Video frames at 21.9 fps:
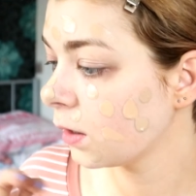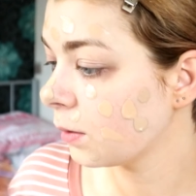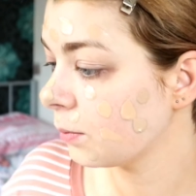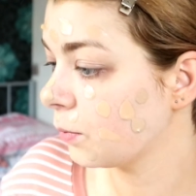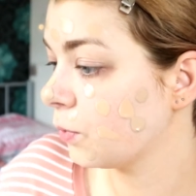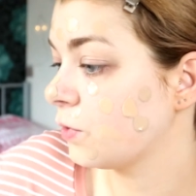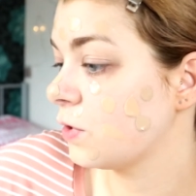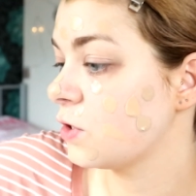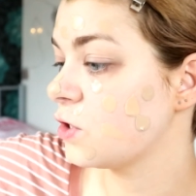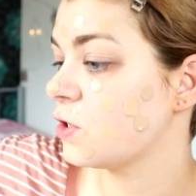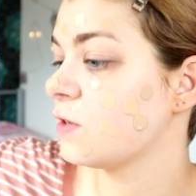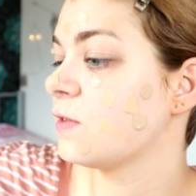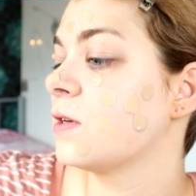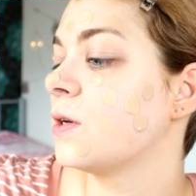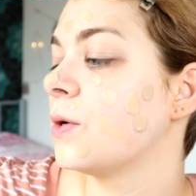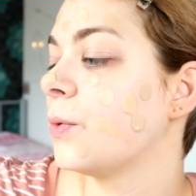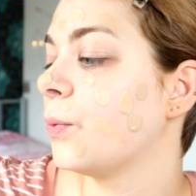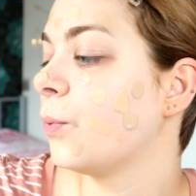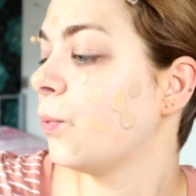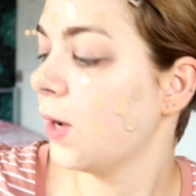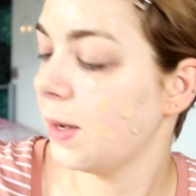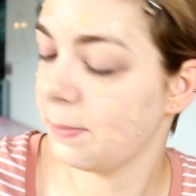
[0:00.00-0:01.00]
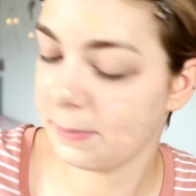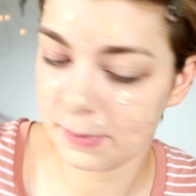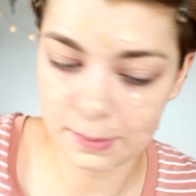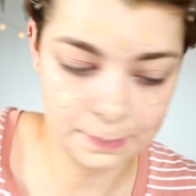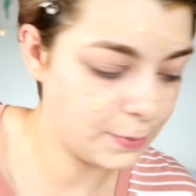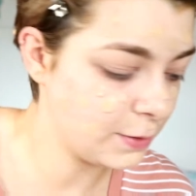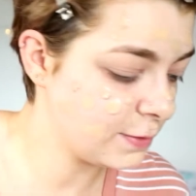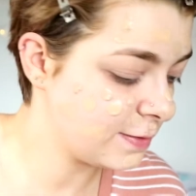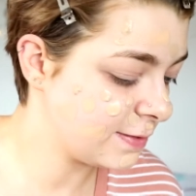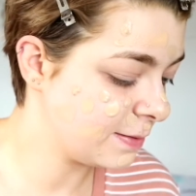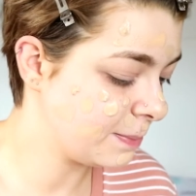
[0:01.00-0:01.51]
Also just going to wet my
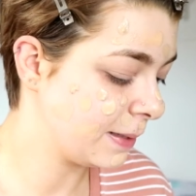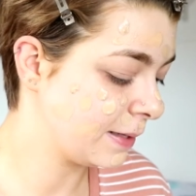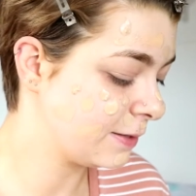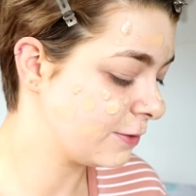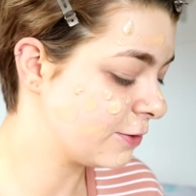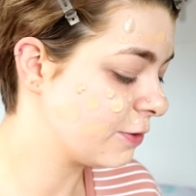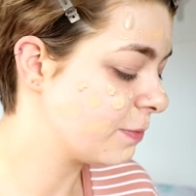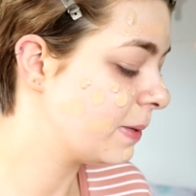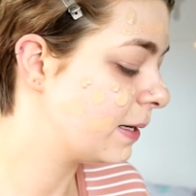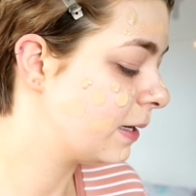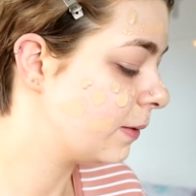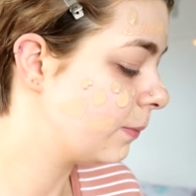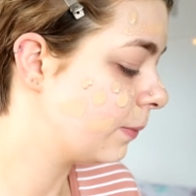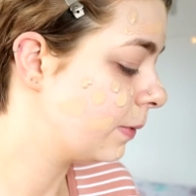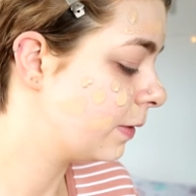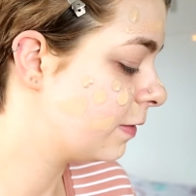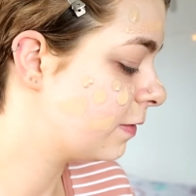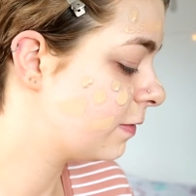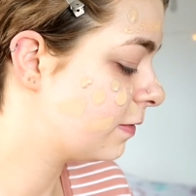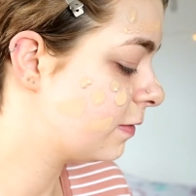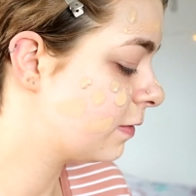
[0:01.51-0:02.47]
beauty blender a minute with